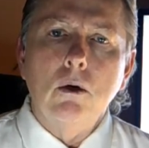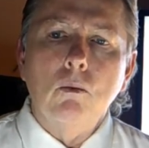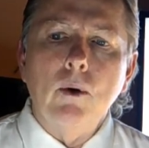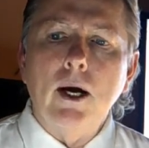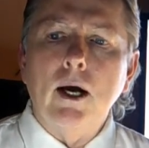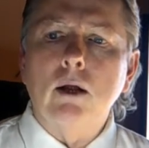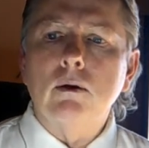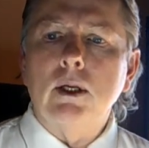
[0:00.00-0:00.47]

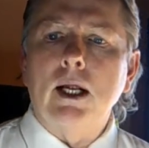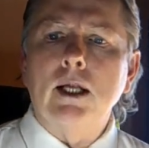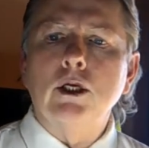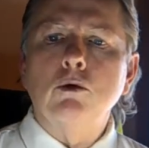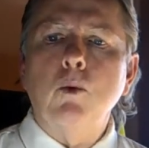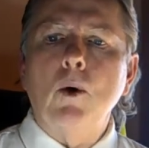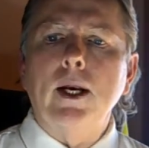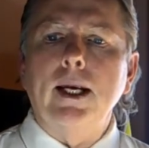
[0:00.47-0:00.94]
Well, I
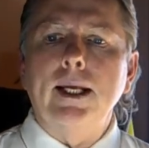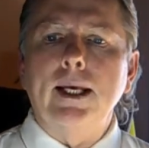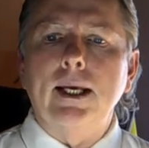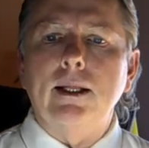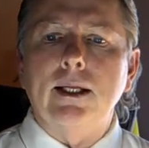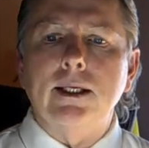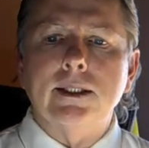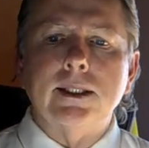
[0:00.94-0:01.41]
just wanted to
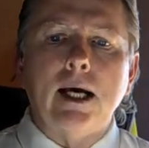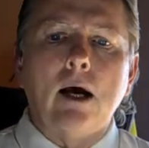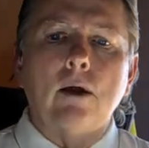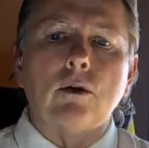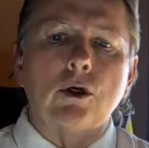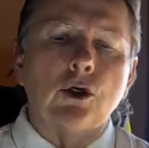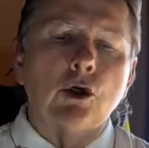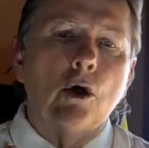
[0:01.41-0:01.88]
get this out
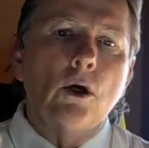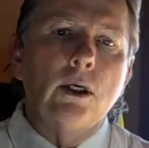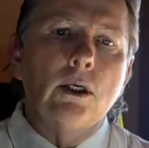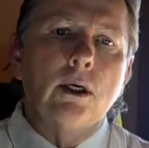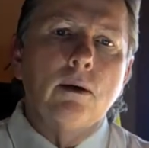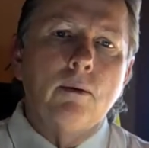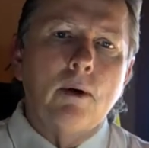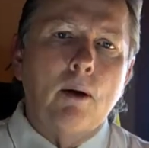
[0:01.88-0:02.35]
to show you
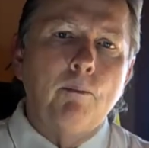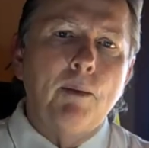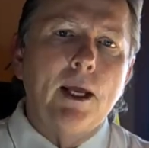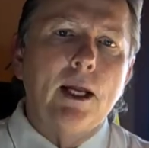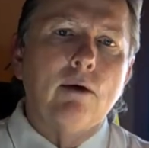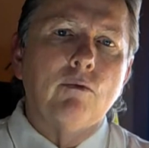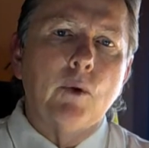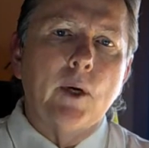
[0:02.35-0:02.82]
a
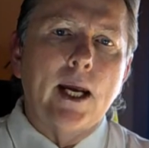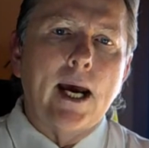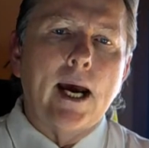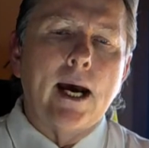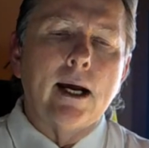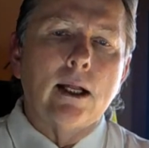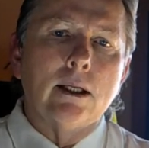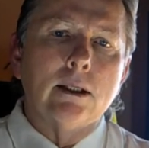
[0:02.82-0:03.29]
bit of
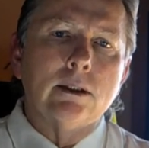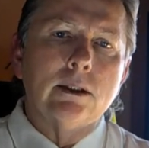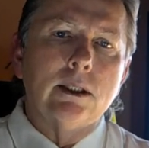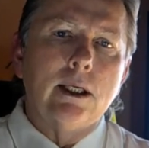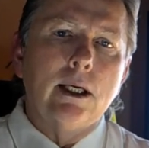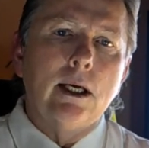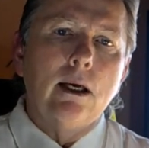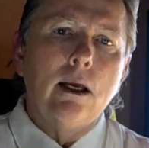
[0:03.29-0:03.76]

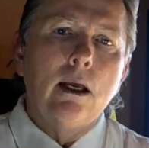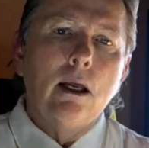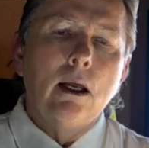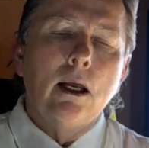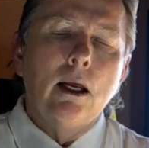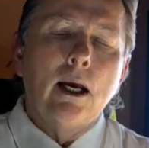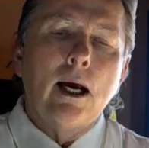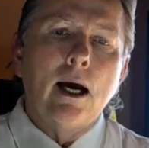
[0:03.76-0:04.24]
reality,
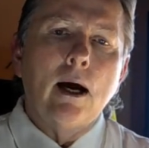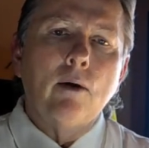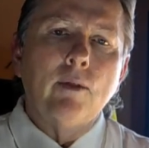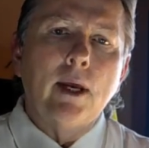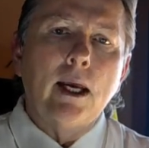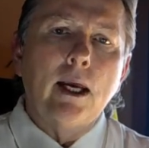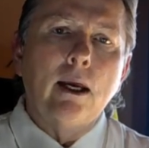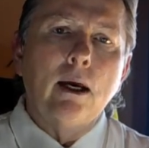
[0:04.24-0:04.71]
how
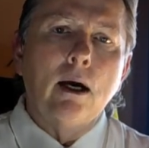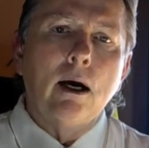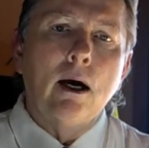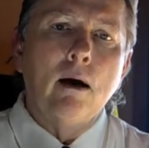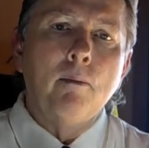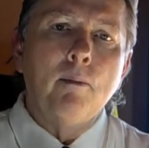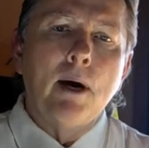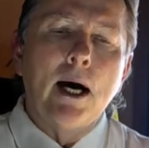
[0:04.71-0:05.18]
the
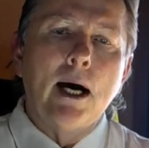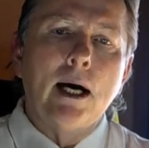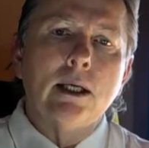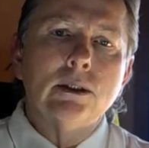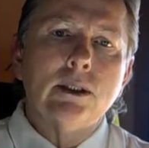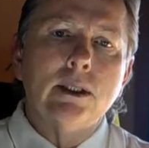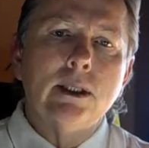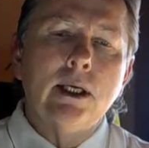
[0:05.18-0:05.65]

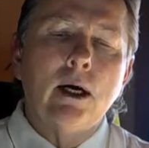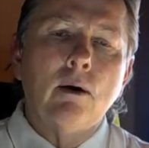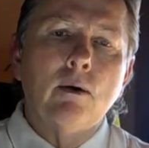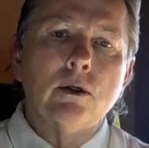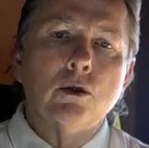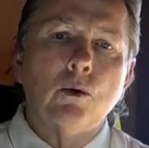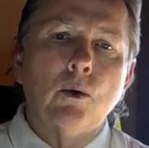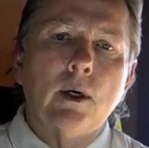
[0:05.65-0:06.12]
Hamas, the
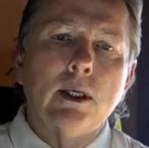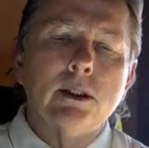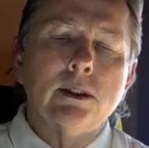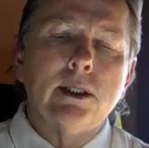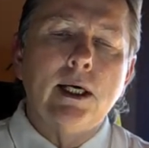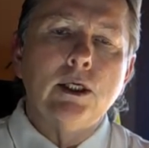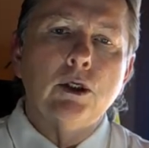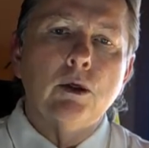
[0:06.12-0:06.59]
terrorist
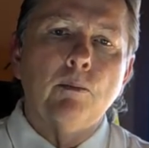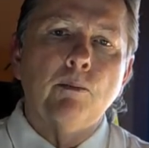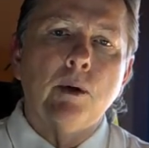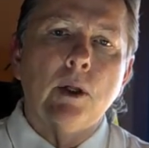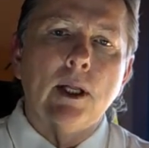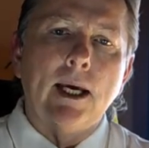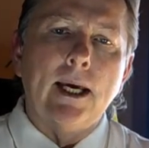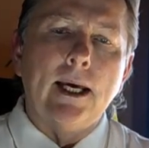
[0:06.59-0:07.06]
organization,
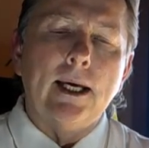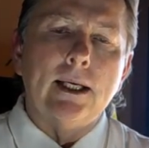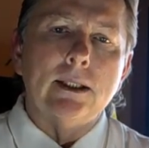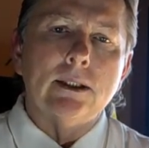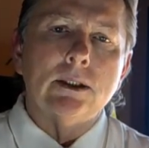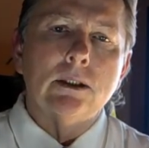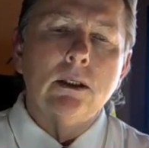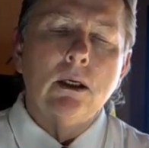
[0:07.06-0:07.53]

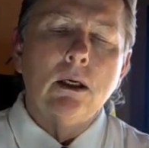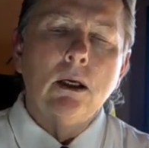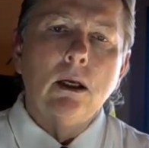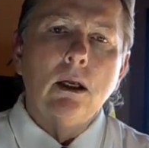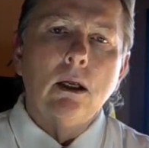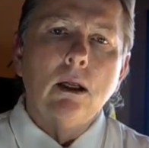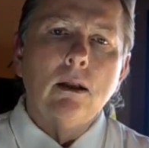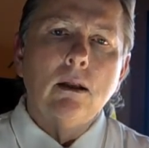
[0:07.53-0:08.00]
plays
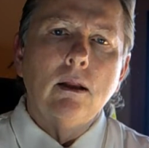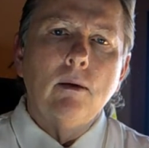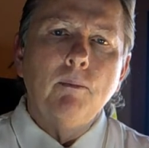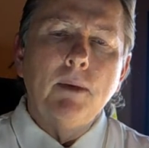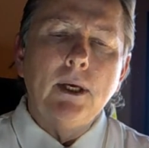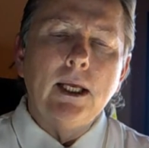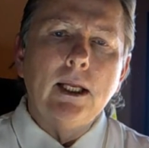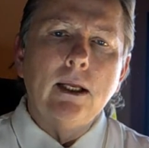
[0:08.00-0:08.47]
the
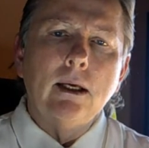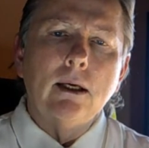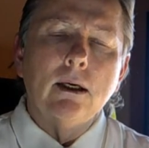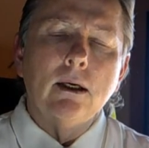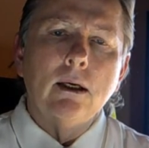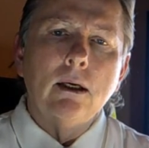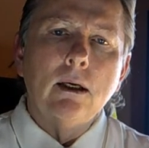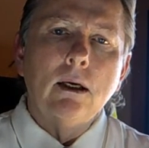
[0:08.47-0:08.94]
media,
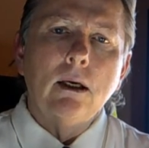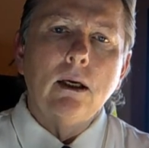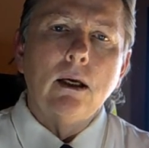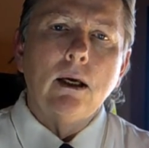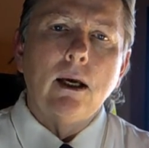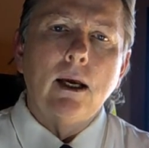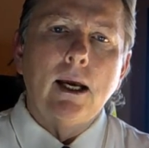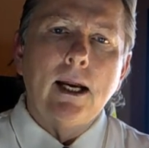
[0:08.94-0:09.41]

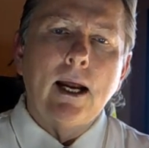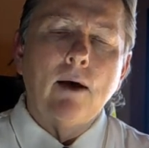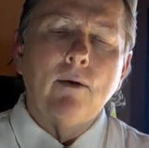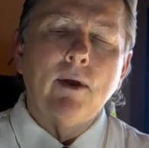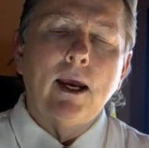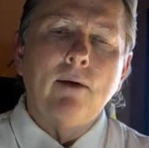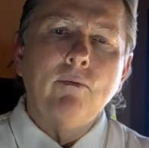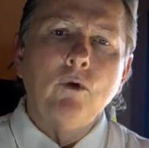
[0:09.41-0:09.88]
and how
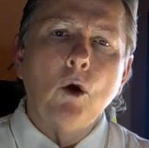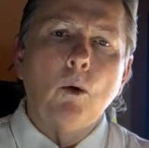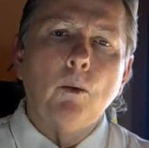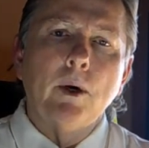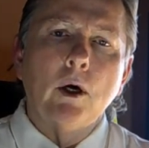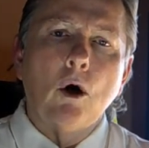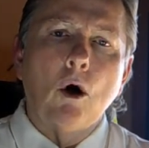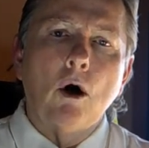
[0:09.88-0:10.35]
they have no
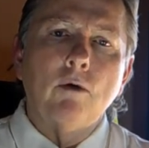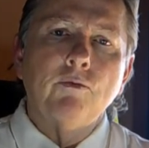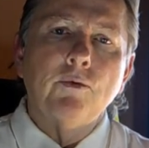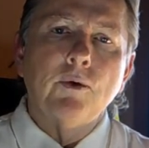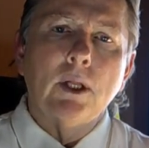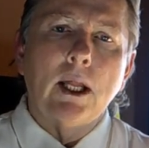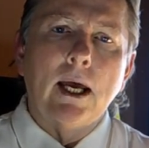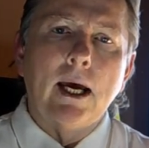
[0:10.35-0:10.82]
regard
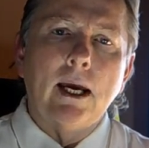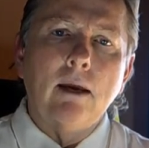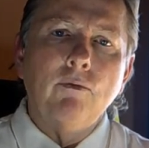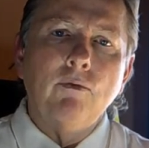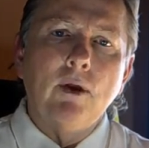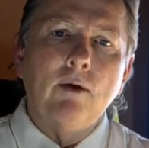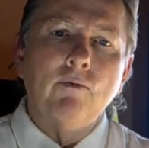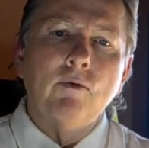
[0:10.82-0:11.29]
for
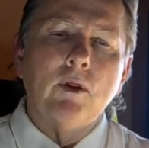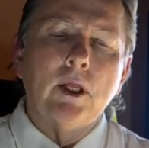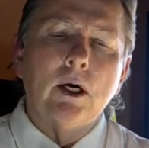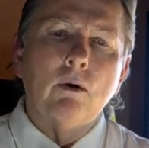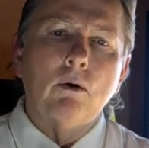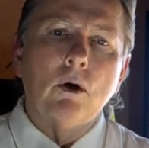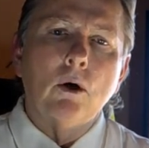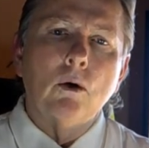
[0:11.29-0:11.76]
life, even
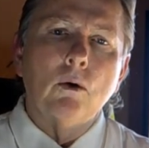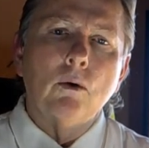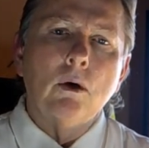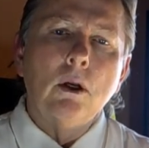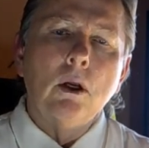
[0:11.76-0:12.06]
their own.